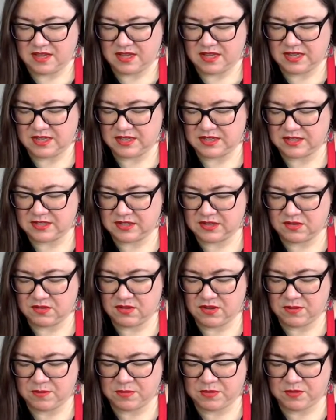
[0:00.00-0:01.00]
So
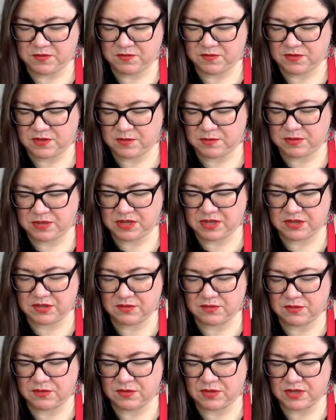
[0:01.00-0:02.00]
I've been flipping
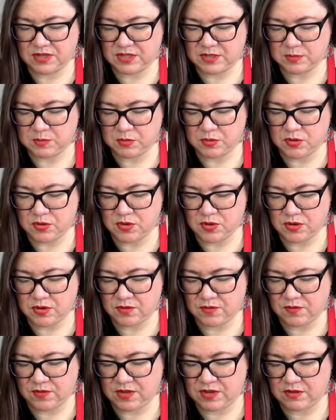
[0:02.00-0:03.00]
through this book,
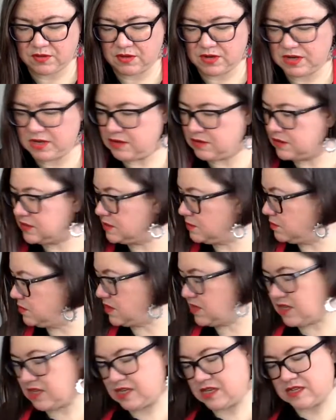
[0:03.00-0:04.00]
figuring out some
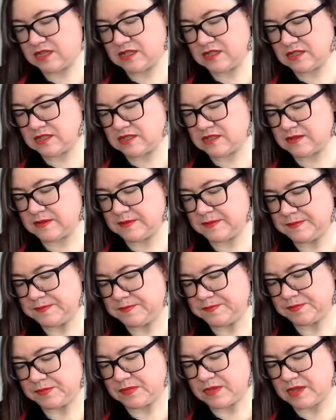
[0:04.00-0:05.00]
things
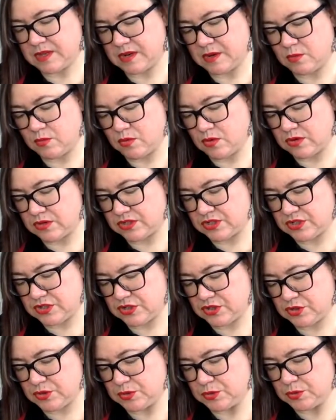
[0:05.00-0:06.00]
that I want to
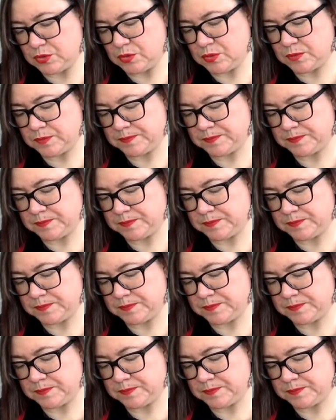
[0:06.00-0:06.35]
do.